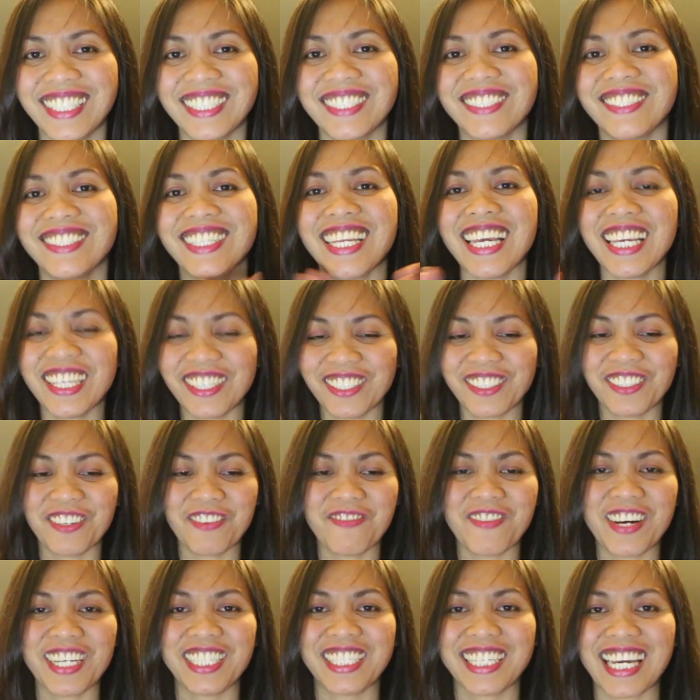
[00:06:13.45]
So thank you so
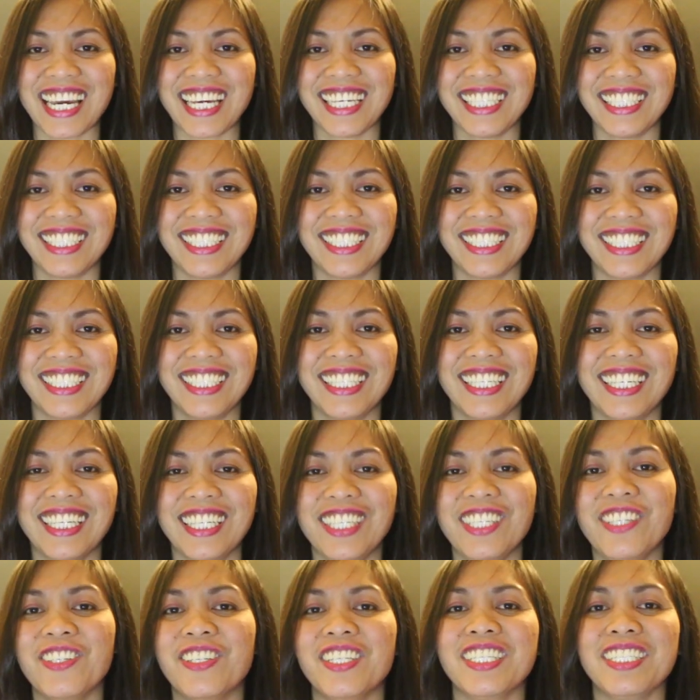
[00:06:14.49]
much, guys.
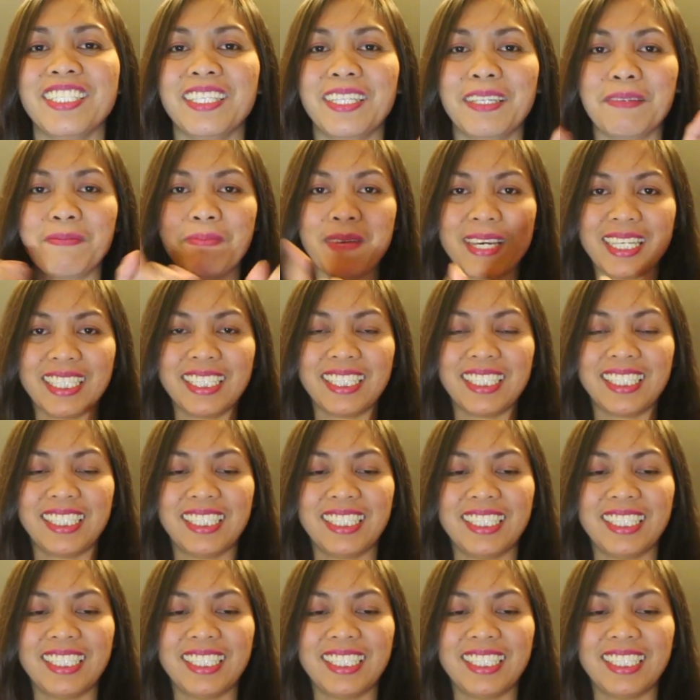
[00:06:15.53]
You are the best.